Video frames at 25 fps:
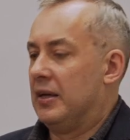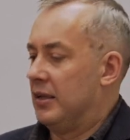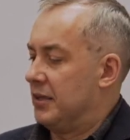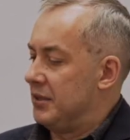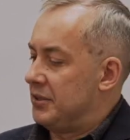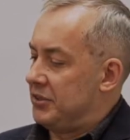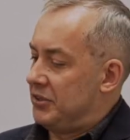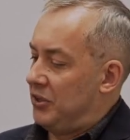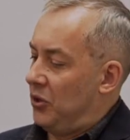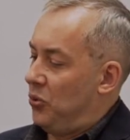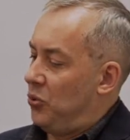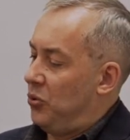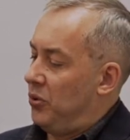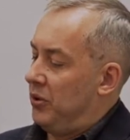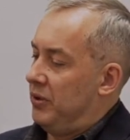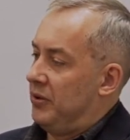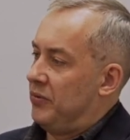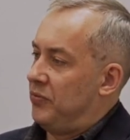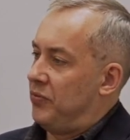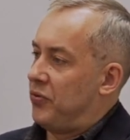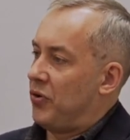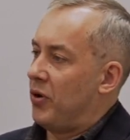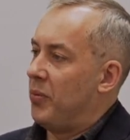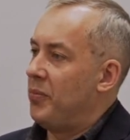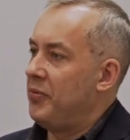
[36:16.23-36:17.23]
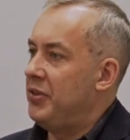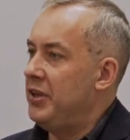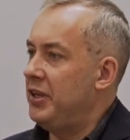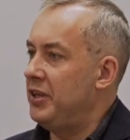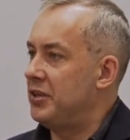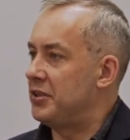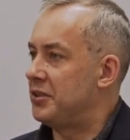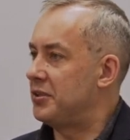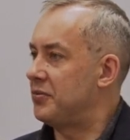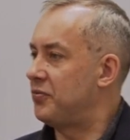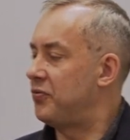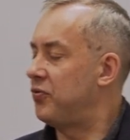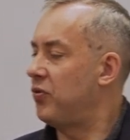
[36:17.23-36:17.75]
So from
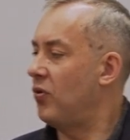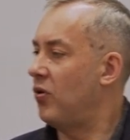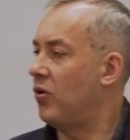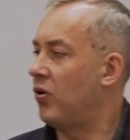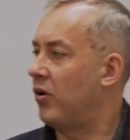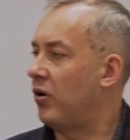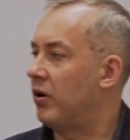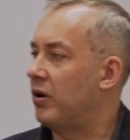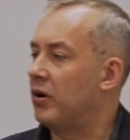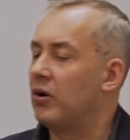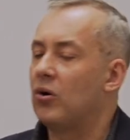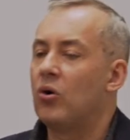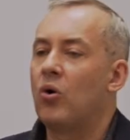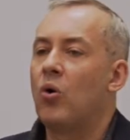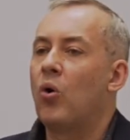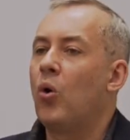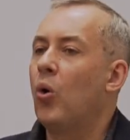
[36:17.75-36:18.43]
this, for